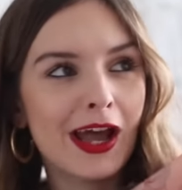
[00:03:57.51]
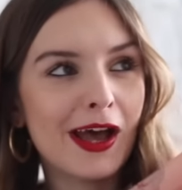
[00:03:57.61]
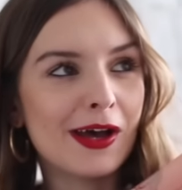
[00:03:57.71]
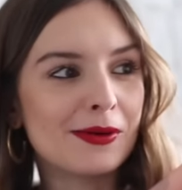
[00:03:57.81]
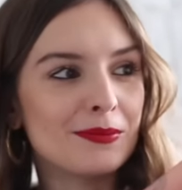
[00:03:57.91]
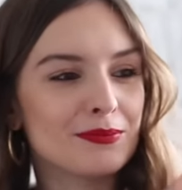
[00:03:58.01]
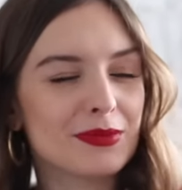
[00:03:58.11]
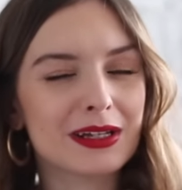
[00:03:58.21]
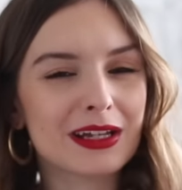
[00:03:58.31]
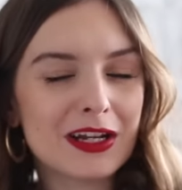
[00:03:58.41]

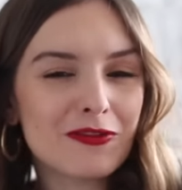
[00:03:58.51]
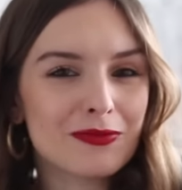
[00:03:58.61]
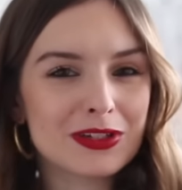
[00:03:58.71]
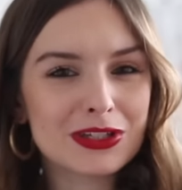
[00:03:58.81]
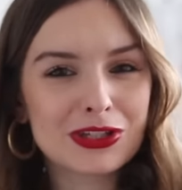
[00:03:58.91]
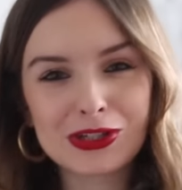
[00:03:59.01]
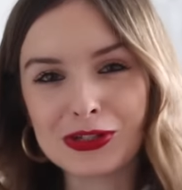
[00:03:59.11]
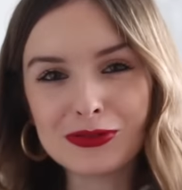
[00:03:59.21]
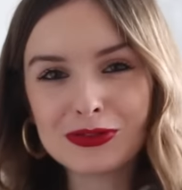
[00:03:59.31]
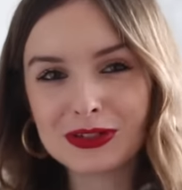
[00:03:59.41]
kind of
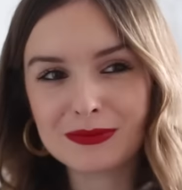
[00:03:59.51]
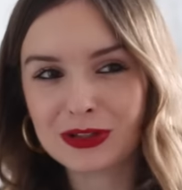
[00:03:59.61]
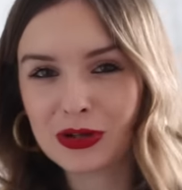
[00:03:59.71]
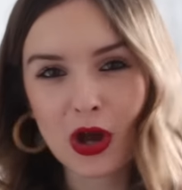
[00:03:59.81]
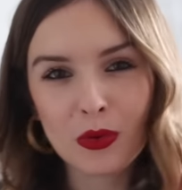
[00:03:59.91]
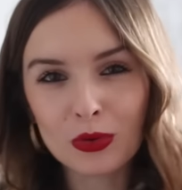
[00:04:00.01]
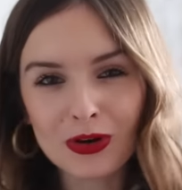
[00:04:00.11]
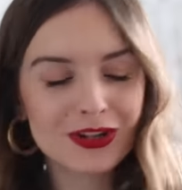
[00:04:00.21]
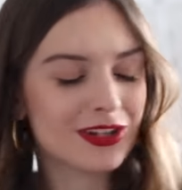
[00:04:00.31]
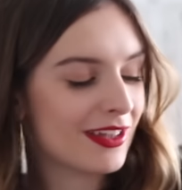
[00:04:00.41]
suit
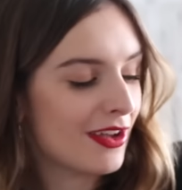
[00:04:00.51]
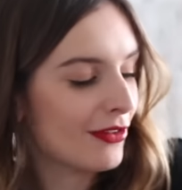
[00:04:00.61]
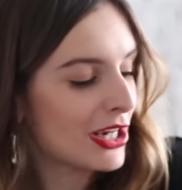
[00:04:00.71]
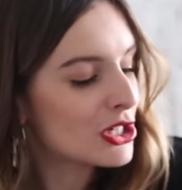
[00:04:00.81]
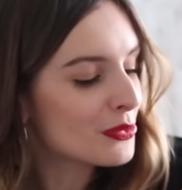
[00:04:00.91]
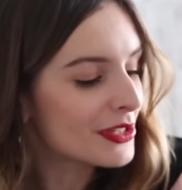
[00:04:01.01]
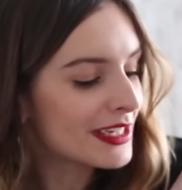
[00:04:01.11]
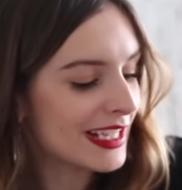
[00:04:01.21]
co-ord arrangement.